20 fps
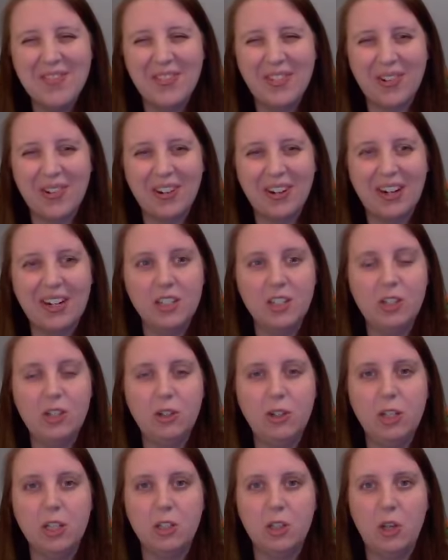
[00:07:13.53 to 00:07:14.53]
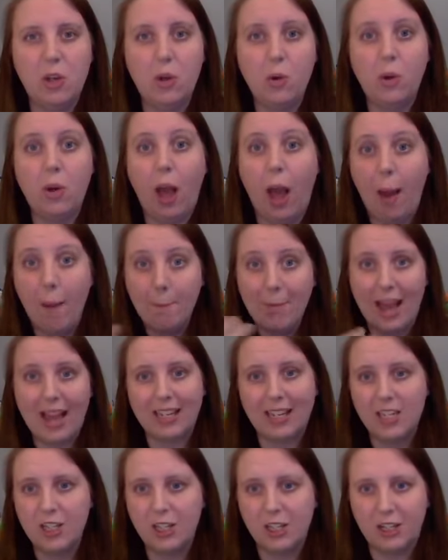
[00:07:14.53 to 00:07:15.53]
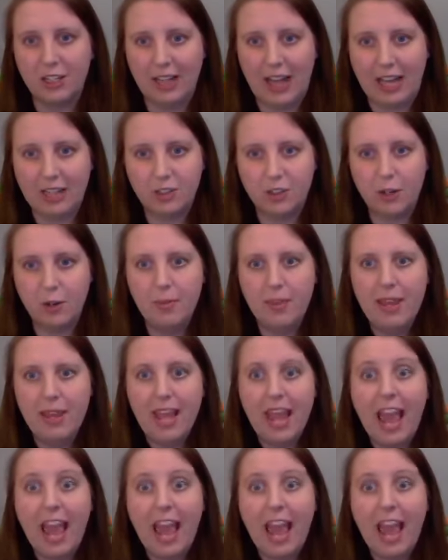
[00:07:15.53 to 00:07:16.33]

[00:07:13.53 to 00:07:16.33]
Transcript: for students who come back into your classroom